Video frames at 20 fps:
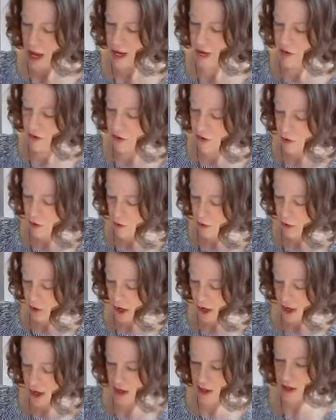And so
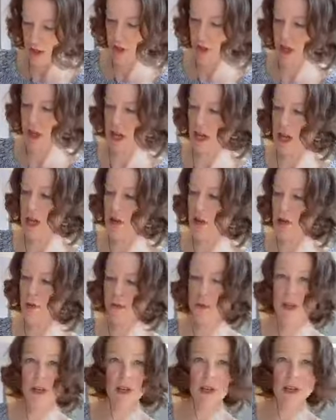the
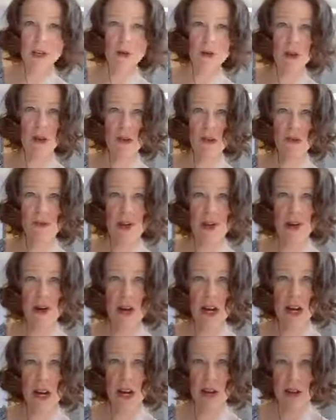inner pillow is
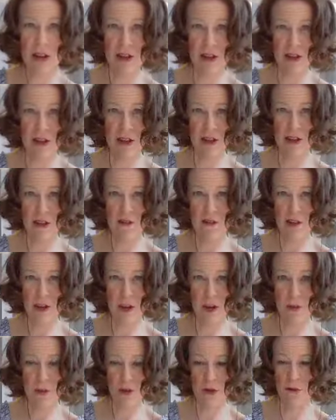very
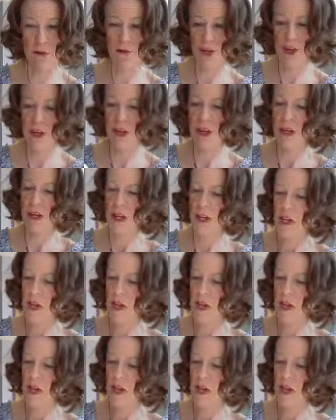poofy.